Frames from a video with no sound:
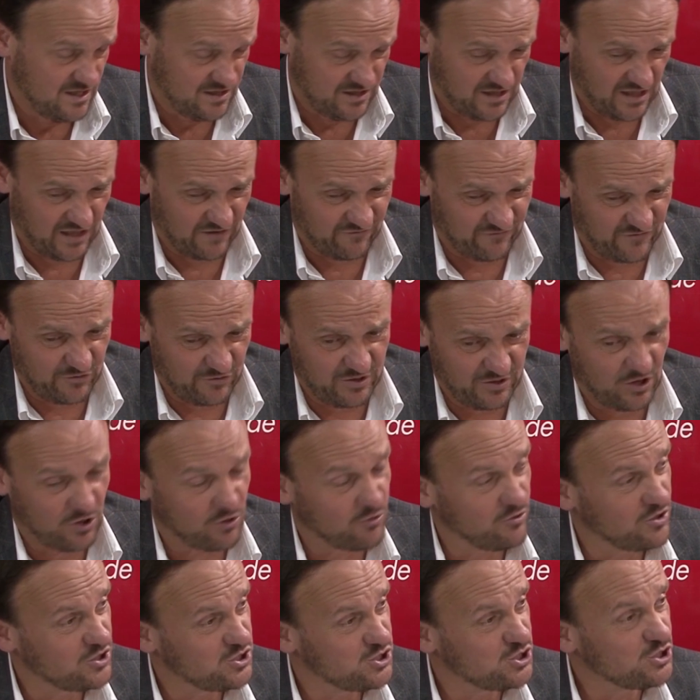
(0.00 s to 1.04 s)
They are very
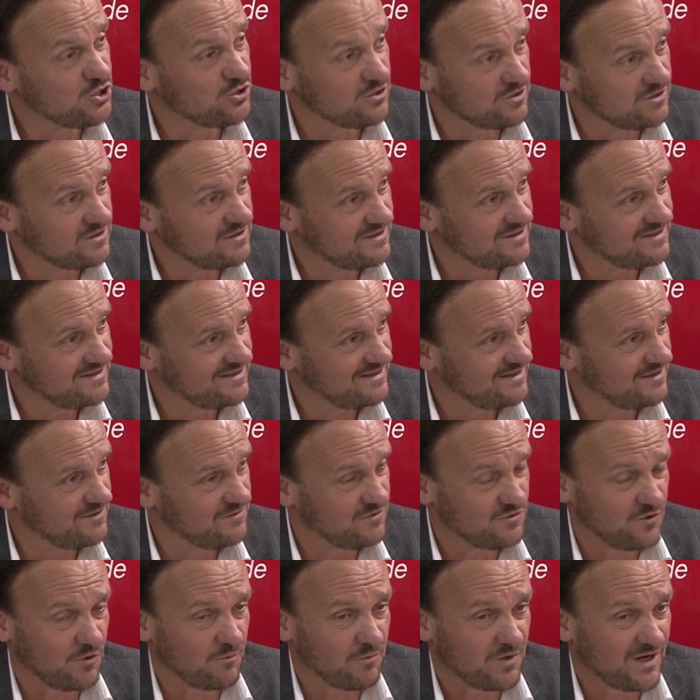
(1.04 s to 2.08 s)
original.
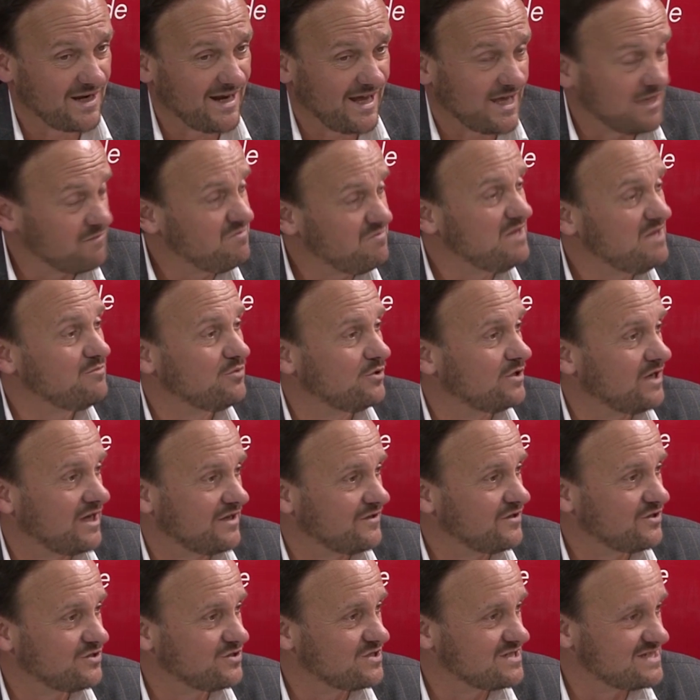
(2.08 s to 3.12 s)
So, like people
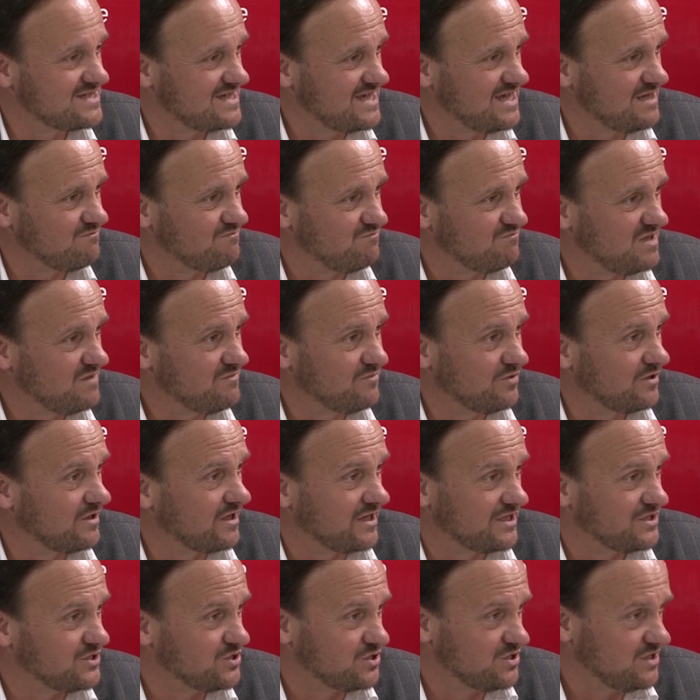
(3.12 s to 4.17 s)
are not the same. People
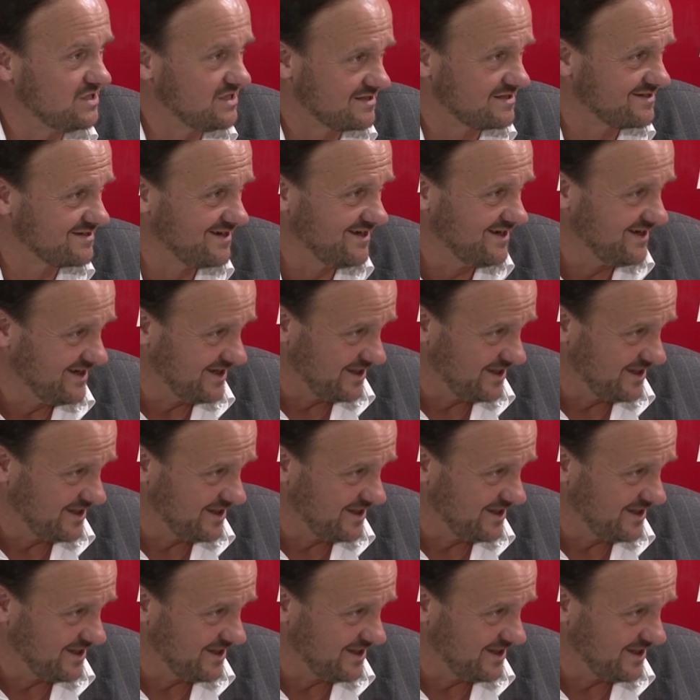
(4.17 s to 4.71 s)
are unique.